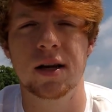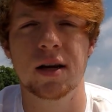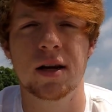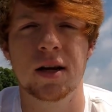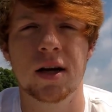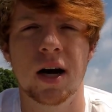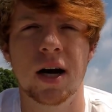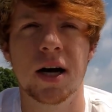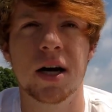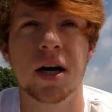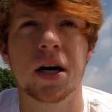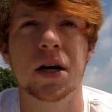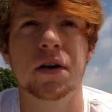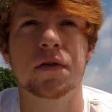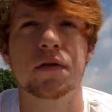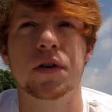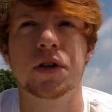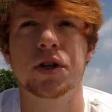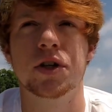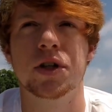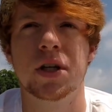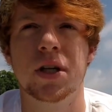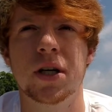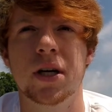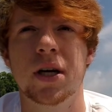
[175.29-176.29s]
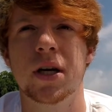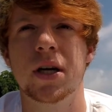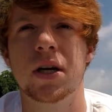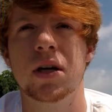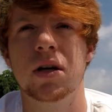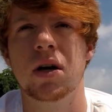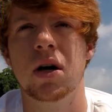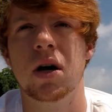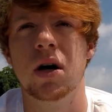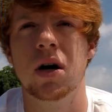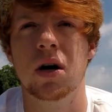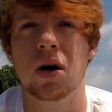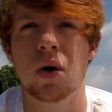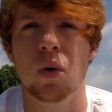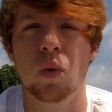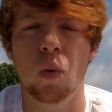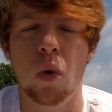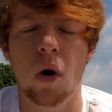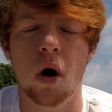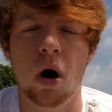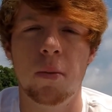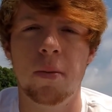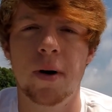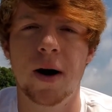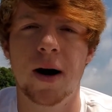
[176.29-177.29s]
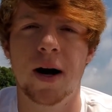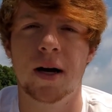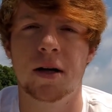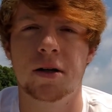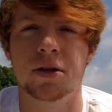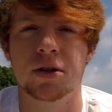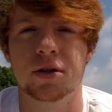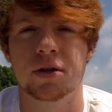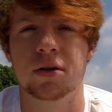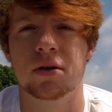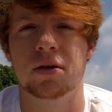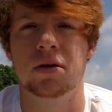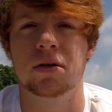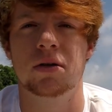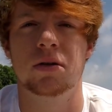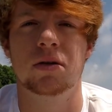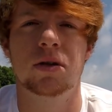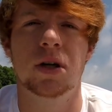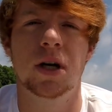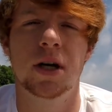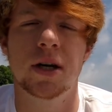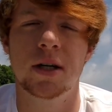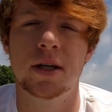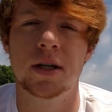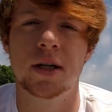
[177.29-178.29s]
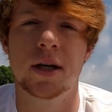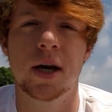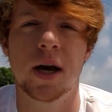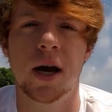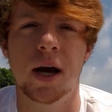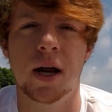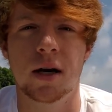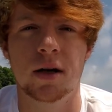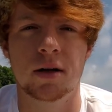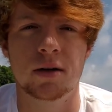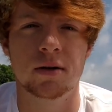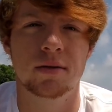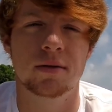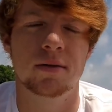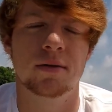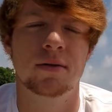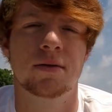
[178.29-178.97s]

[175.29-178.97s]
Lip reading: Kayak fishing in Wabash, Indiana.